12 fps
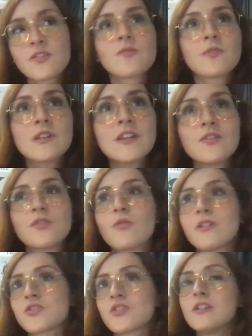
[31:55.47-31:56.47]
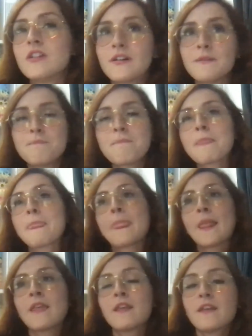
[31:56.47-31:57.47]
really good question.
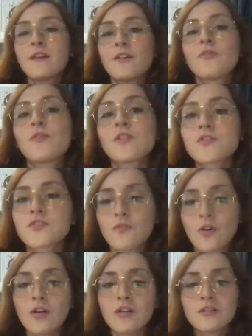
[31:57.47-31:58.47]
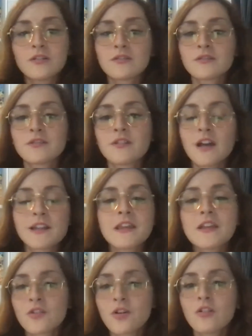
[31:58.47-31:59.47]
First of all, I
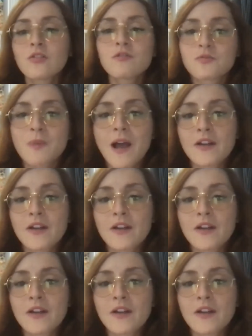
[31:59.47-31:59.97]
think it all goes back